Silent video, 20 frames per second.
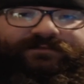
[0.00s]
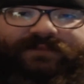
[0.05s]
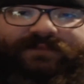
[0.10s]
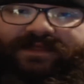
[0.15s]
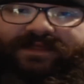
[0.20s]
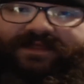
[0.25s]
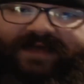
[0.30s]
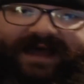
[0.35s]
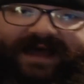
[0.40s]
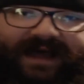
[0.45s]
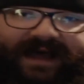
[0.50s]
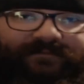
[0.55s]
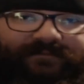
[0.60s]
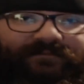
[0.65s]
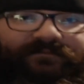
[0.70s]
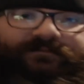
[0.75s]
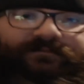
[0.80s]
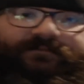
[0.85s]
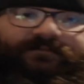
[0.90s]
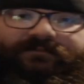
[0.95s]
and that
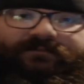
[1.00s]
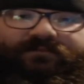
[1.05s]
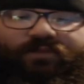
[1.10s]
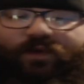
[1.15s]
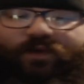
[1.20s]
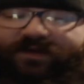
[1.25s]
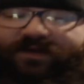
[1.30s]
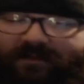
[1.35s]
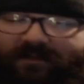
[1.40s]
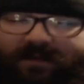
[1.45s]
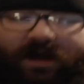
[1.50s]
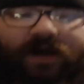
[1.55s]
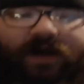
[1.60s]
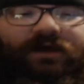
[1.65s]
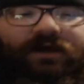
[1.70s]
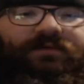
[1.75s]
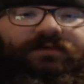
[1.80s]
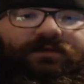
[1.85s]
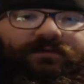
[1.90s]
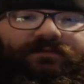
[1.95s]
was
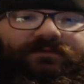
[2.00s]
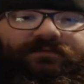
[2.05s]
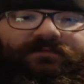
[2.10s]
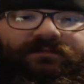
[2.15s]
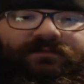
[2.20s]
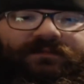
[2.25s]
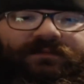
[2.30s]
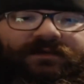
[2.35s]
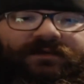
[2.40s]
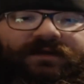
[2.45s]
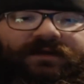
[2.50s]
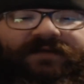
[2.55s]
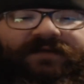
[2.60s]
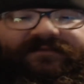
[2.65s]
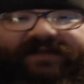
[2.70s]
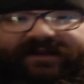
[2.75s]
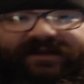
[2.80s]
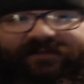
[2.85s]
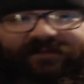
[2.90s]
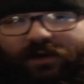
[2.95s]
remarkable.
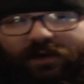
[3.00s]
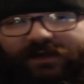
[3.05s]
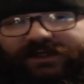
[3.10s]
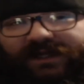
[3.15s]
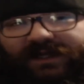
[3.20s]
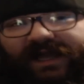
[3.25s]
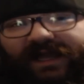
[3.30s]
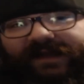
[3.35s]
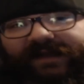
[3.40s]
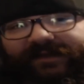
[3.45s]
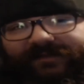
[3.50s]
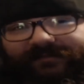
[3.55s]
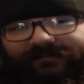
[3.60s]
Thanks for watching, guys.